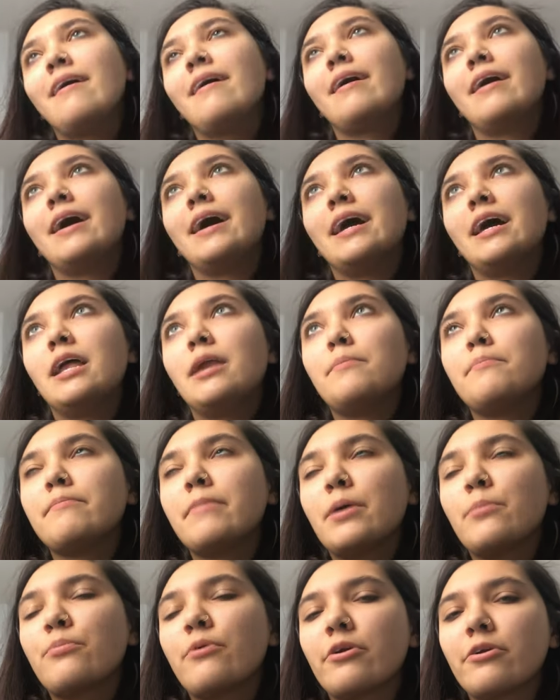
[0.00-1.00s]
And my
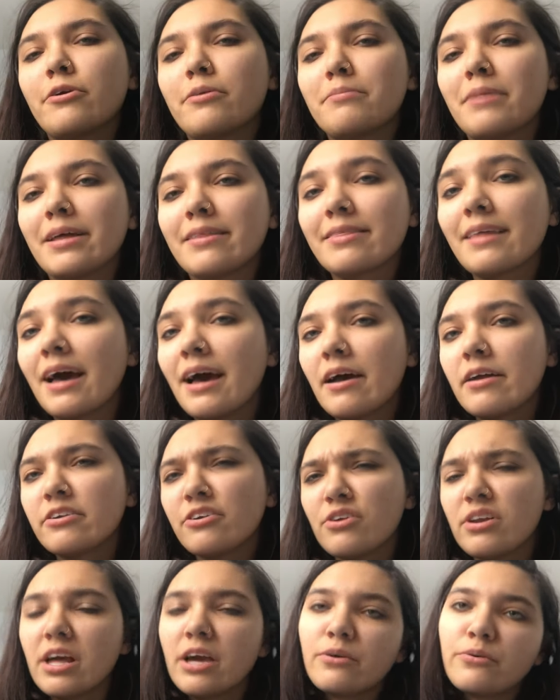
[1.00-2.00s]
brother and my dad
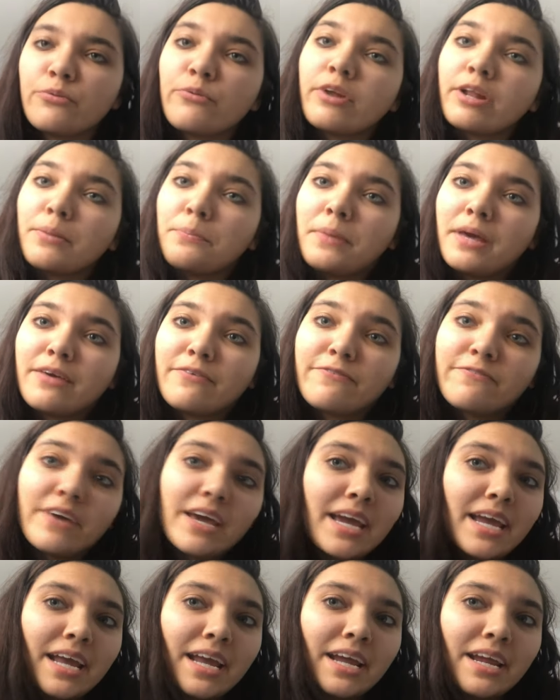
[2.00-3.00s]
are like really big
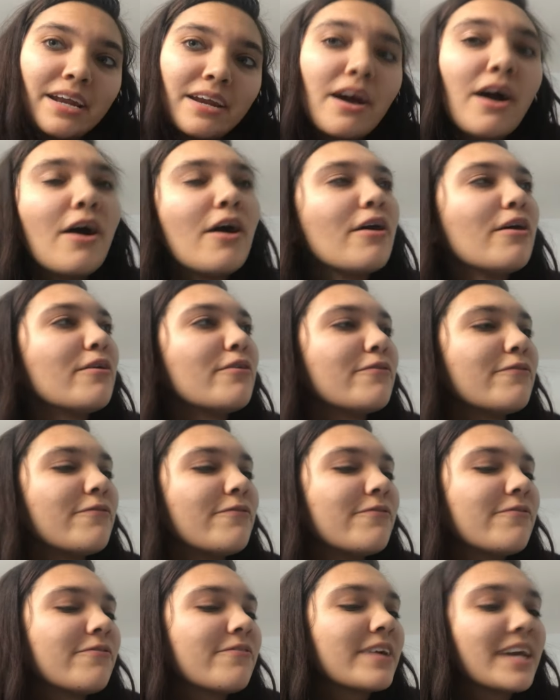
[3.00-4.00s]
fan of
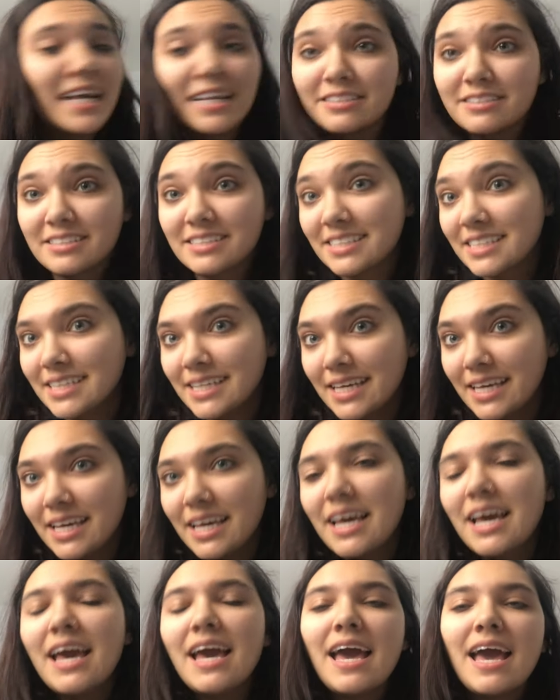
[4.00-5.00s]
Kansas City
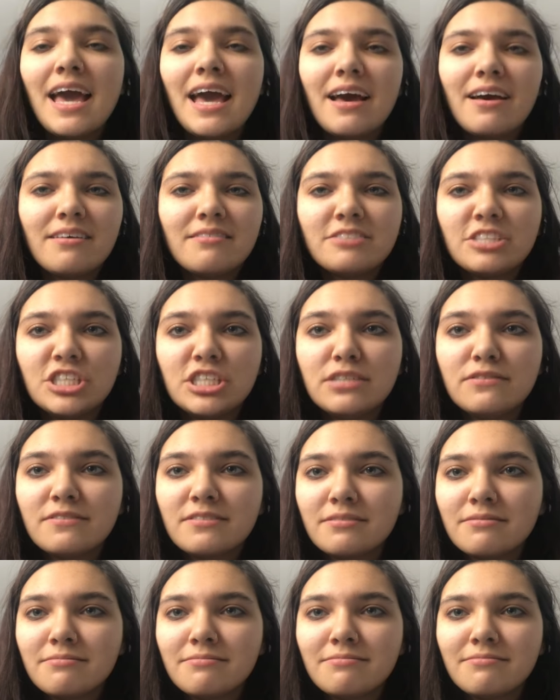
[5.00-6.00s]
Chiefs.
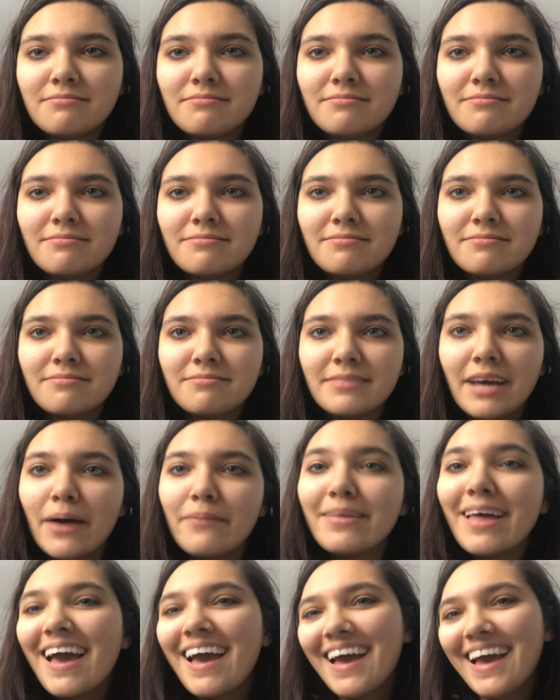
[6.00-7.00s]
Yeah.
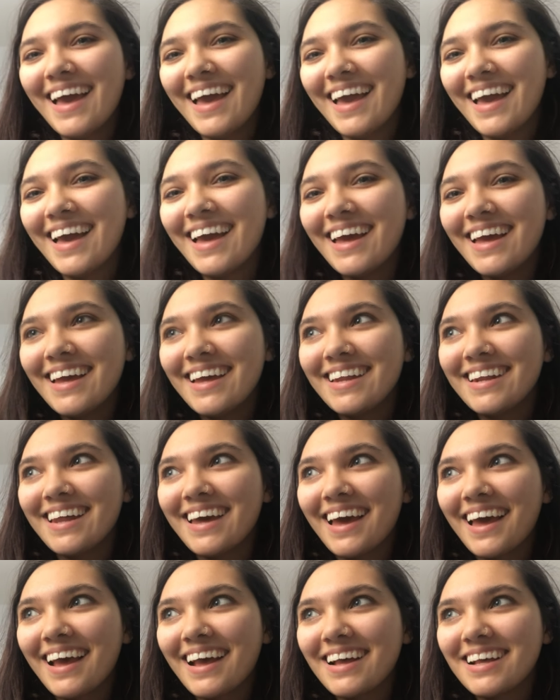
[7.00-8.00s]
And
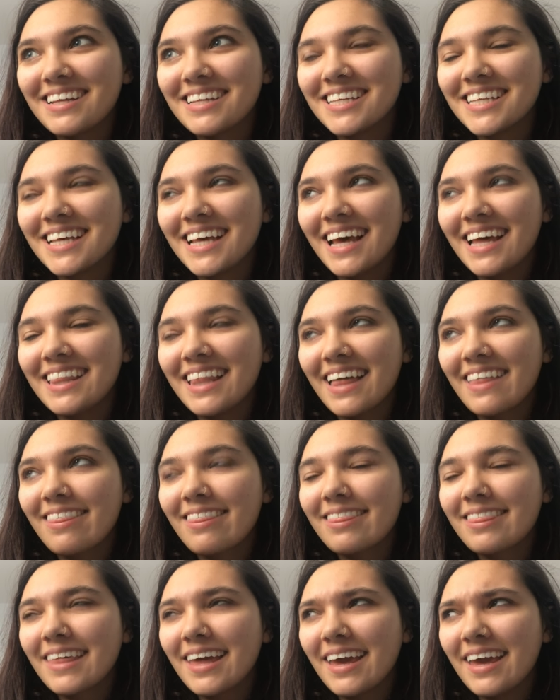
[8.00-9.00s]
that
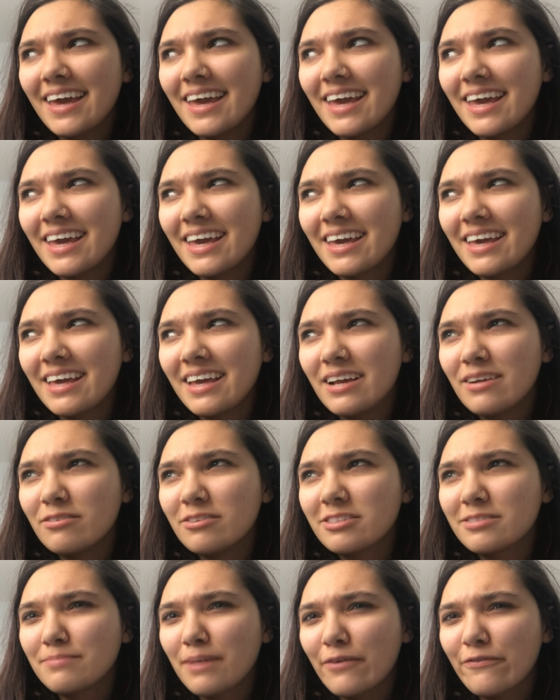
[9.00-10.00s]
thing, it
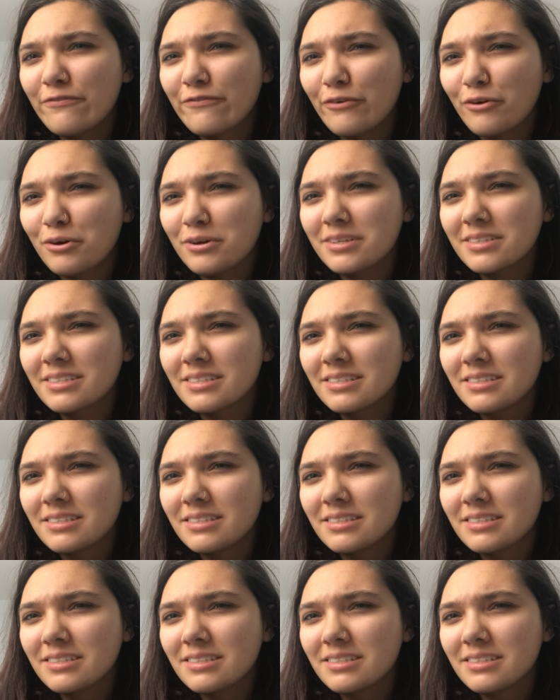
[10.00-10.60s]
was my first